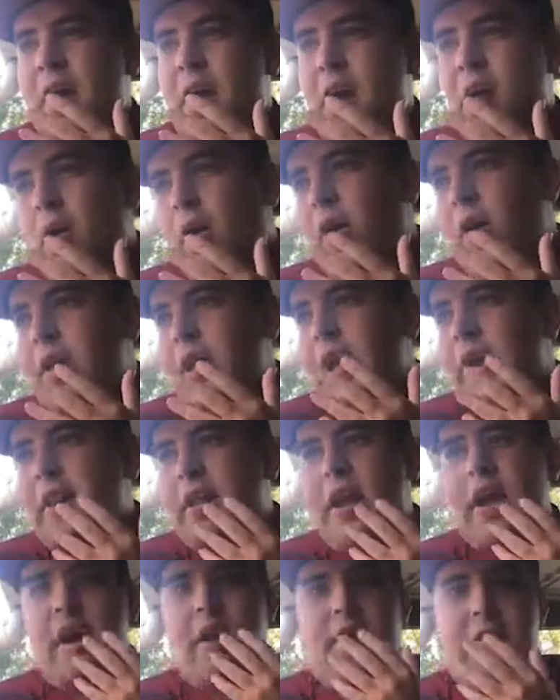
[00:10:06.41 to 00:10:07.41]
"Oh yeah,
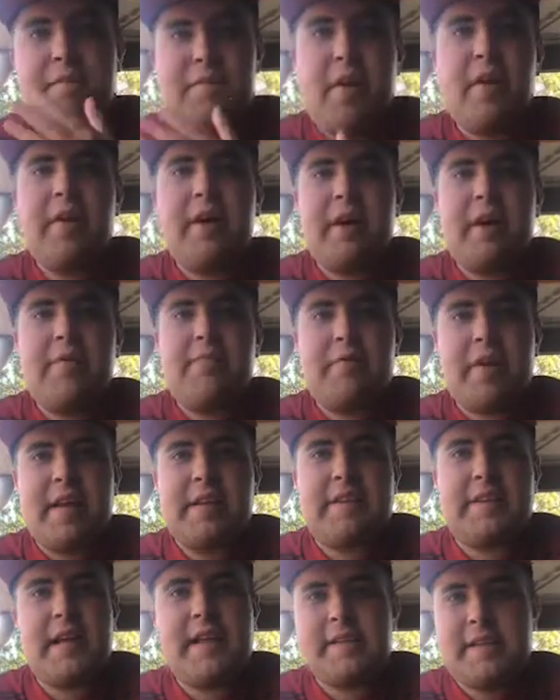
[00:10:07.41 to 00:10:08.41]
they're a very
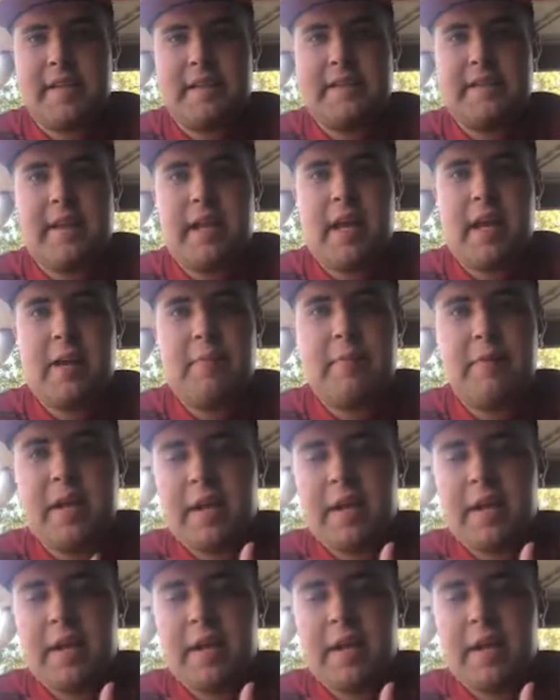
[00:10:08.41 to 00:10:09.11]
fantastic team."